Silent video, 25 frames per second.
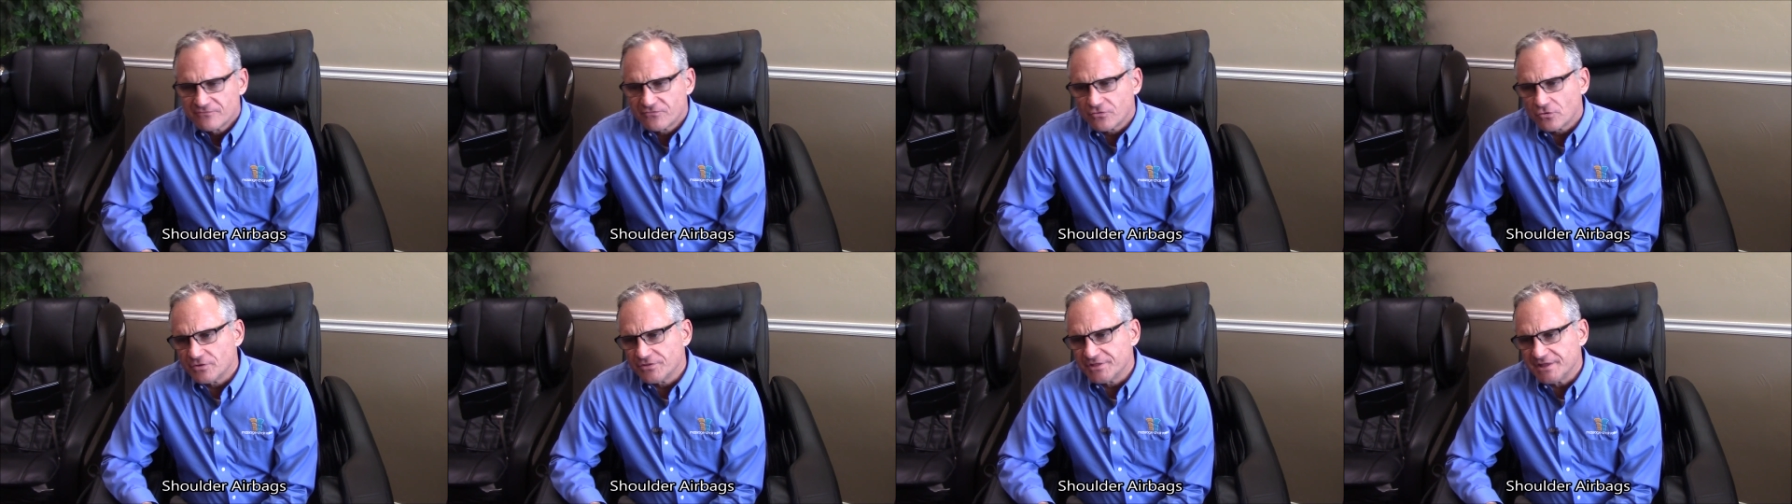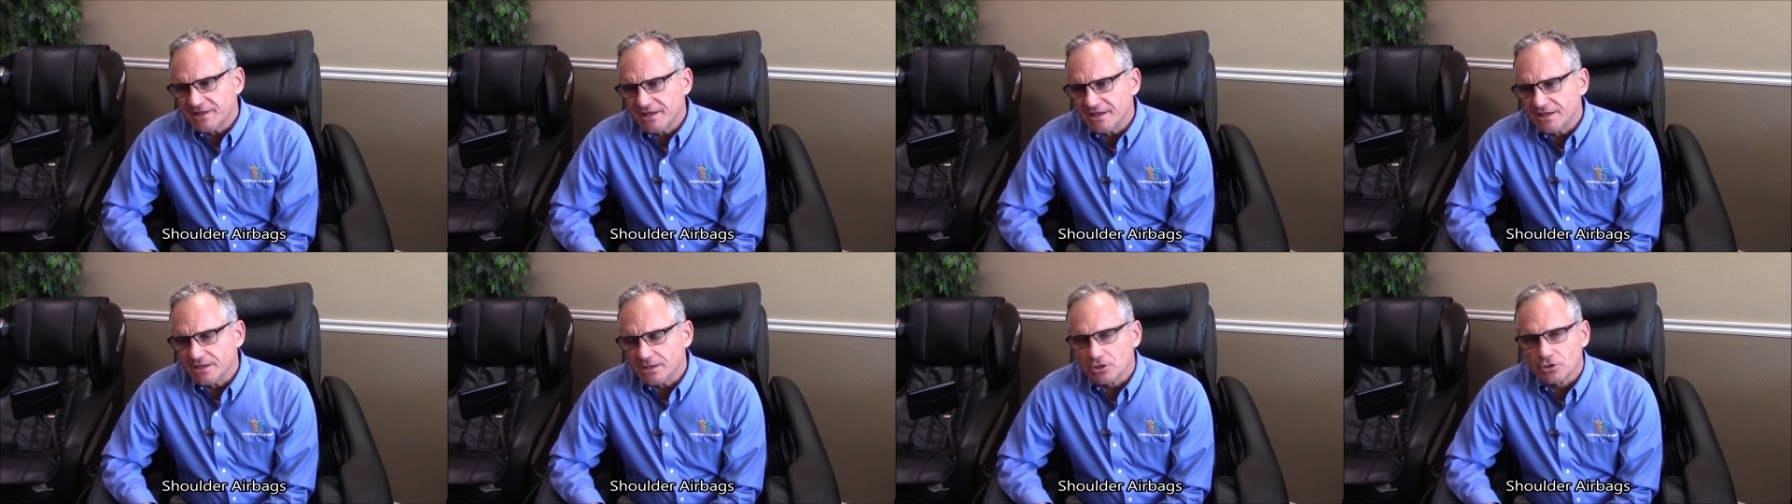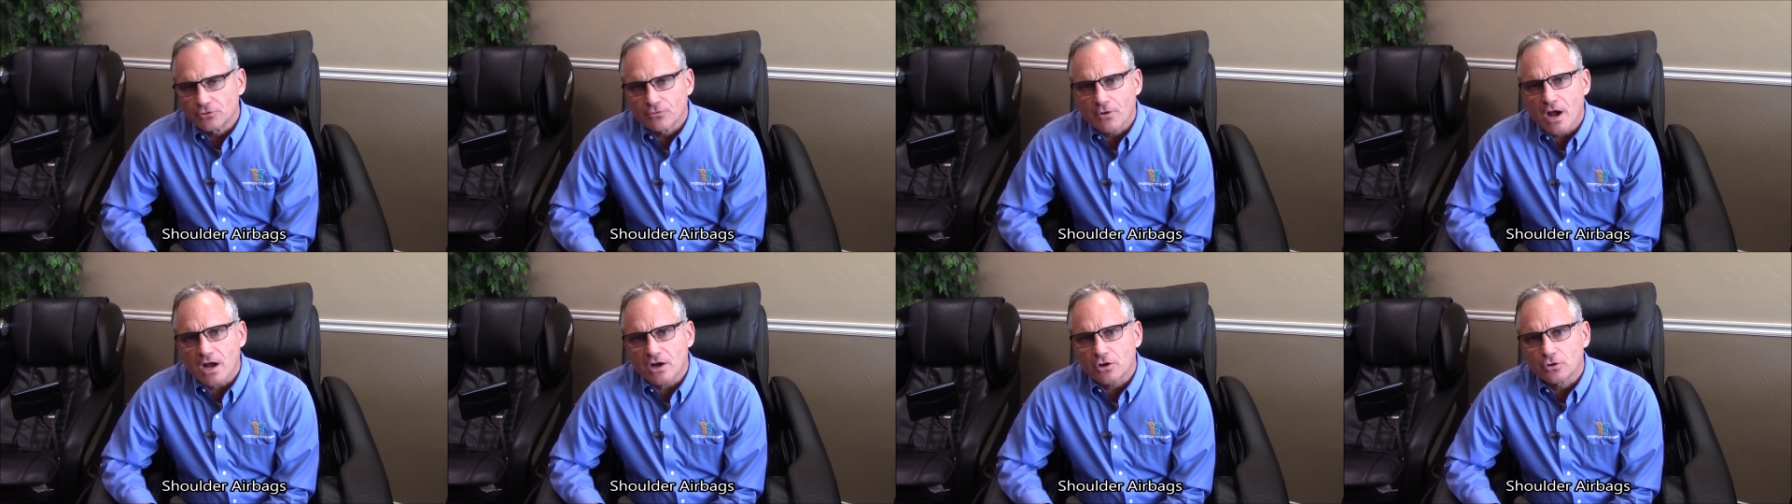for the
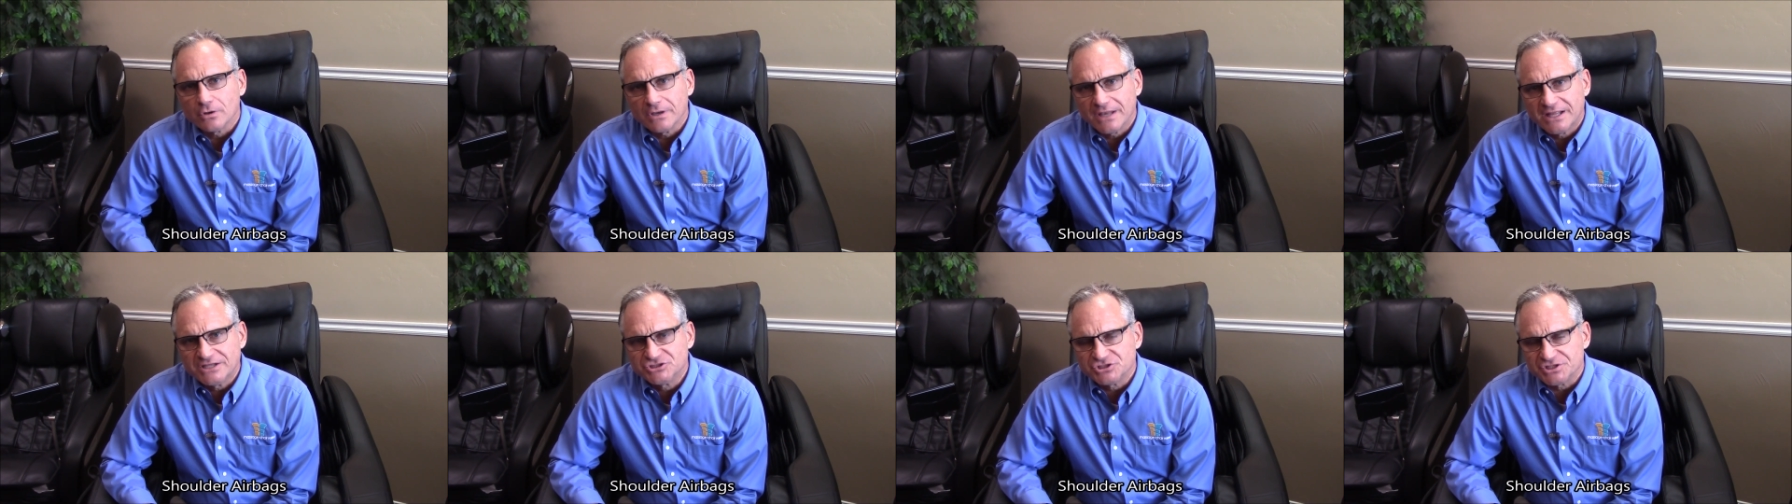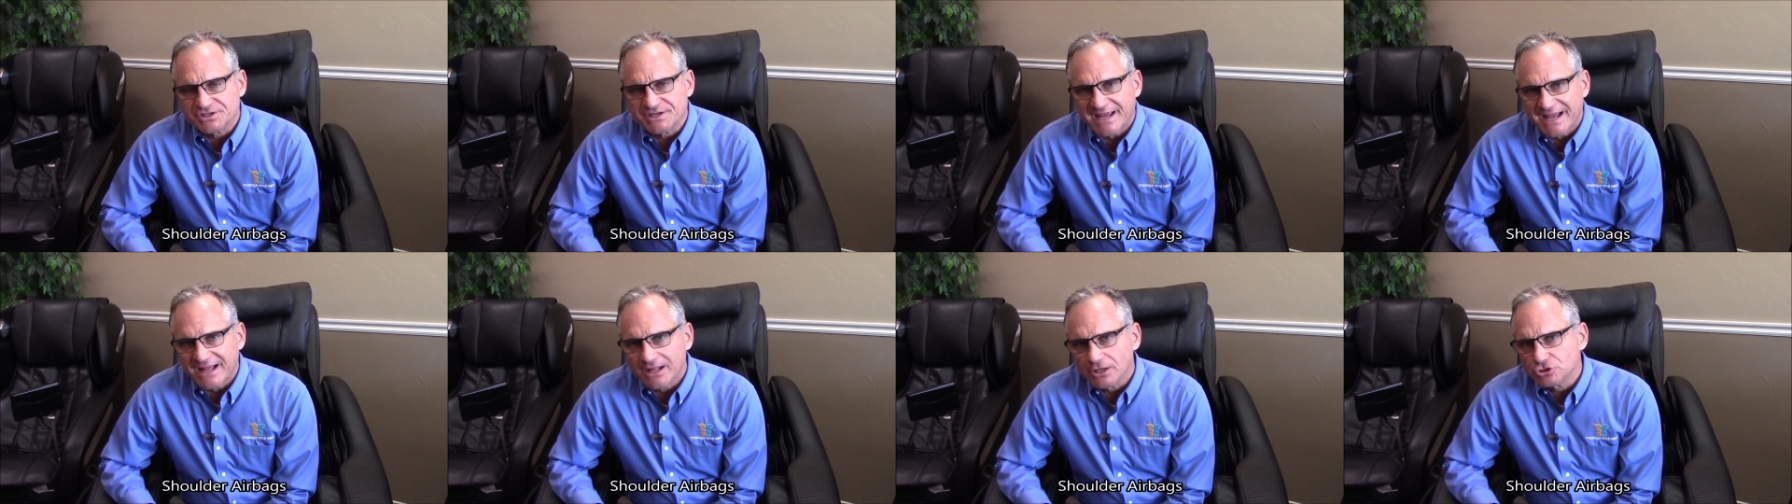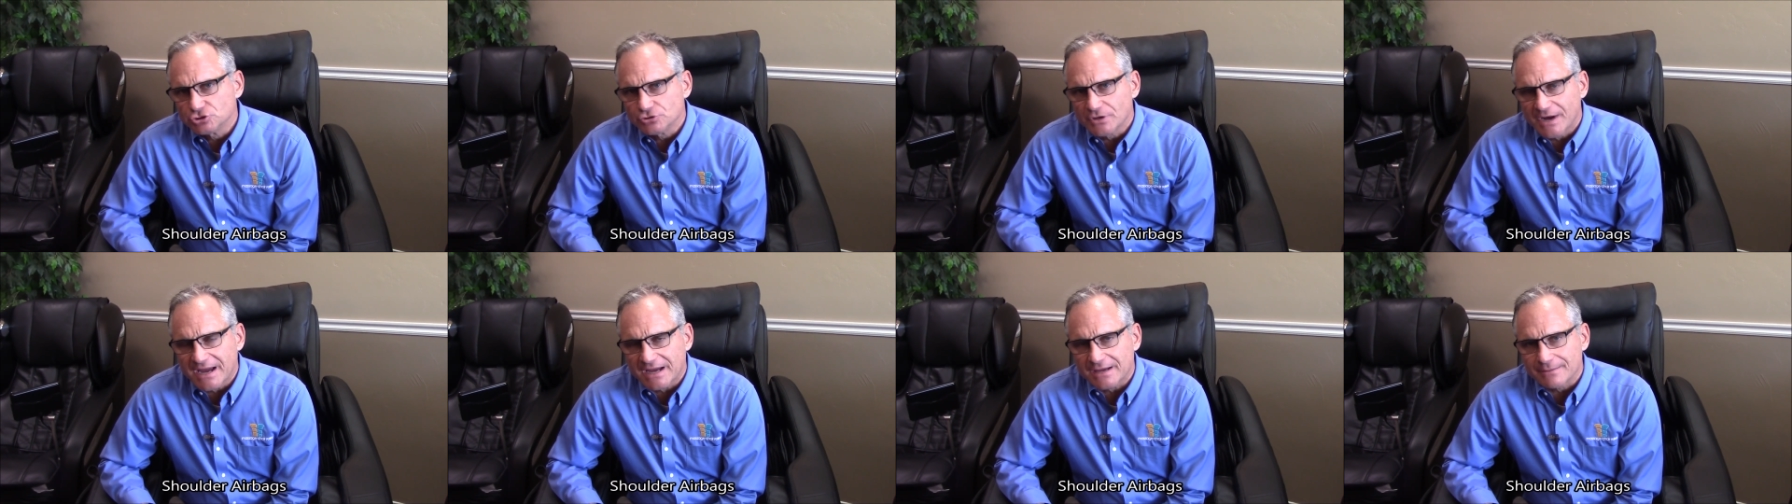Luraco Legend
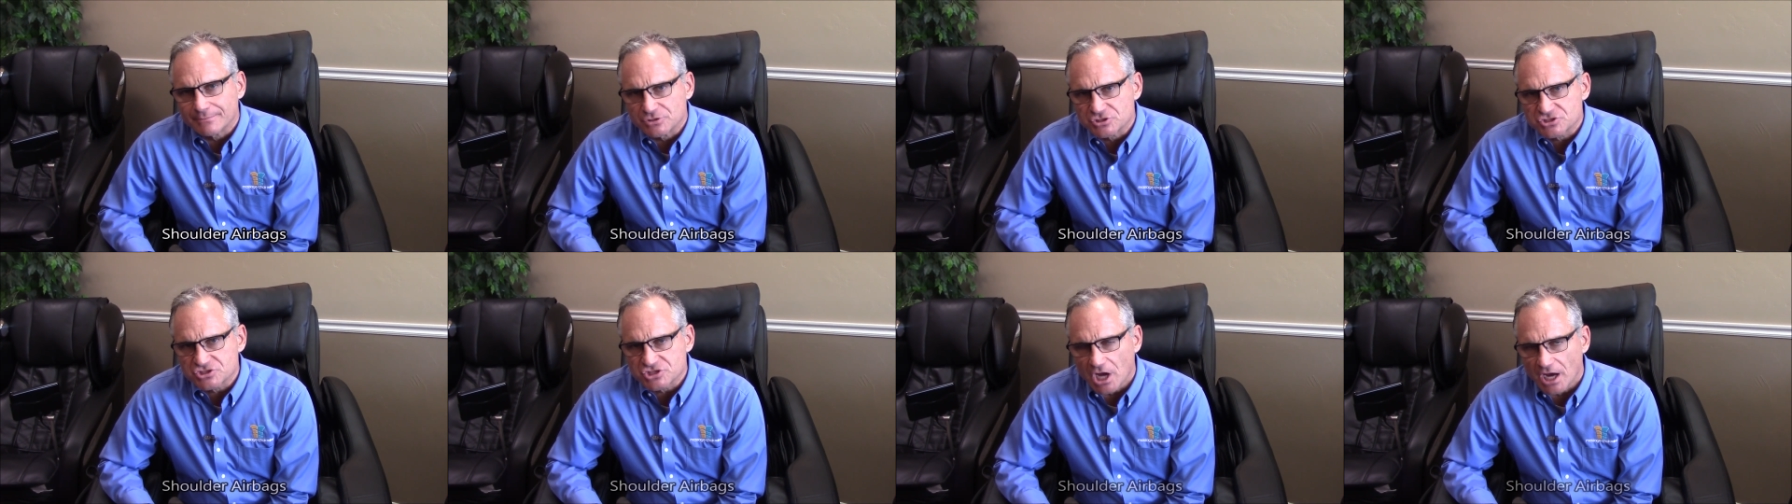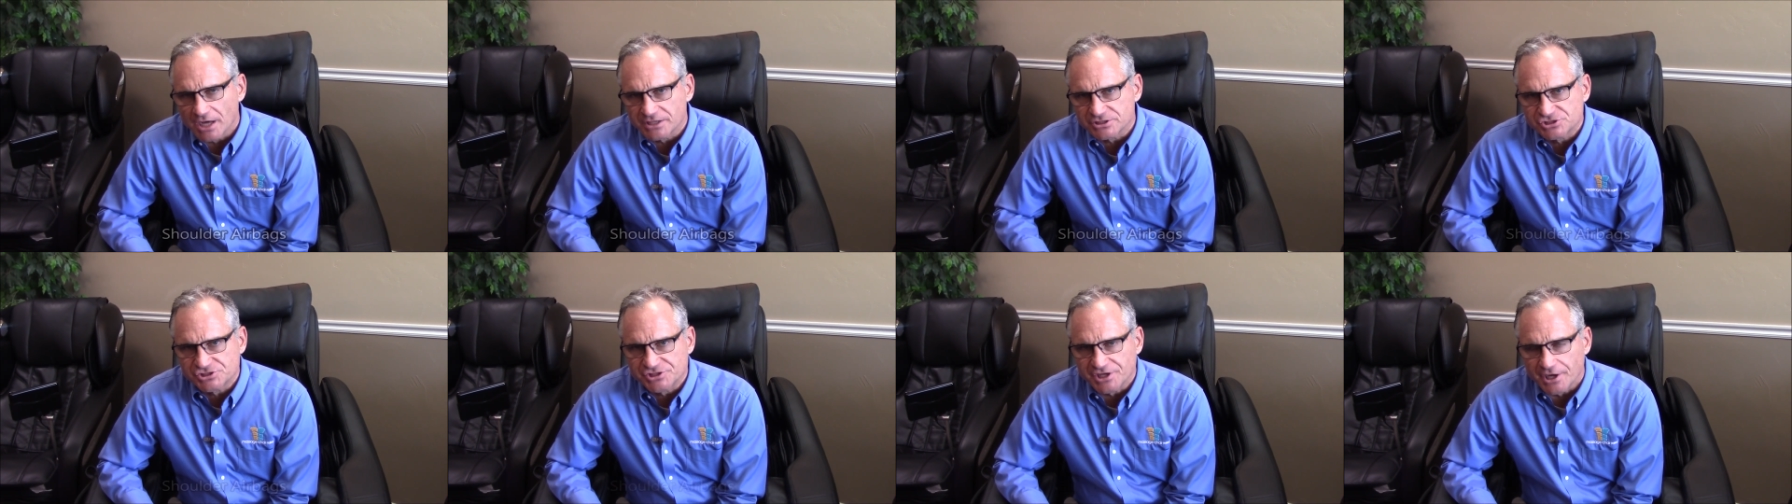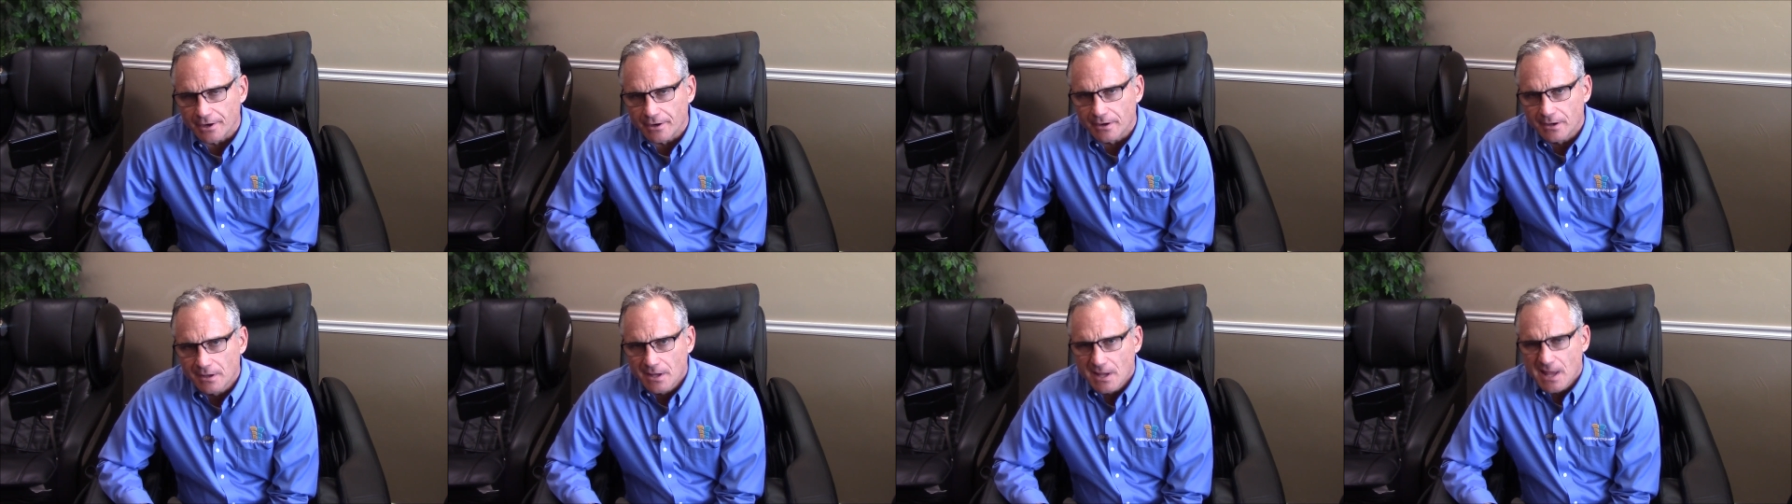L-Track massage
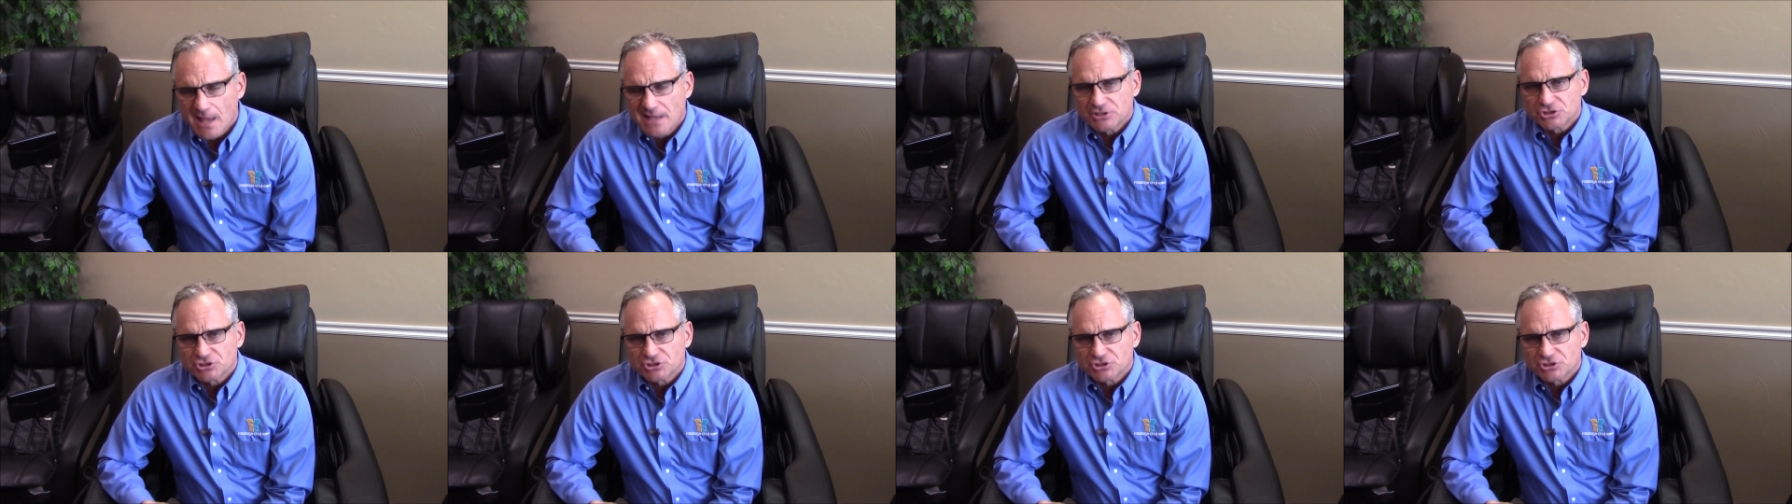chair.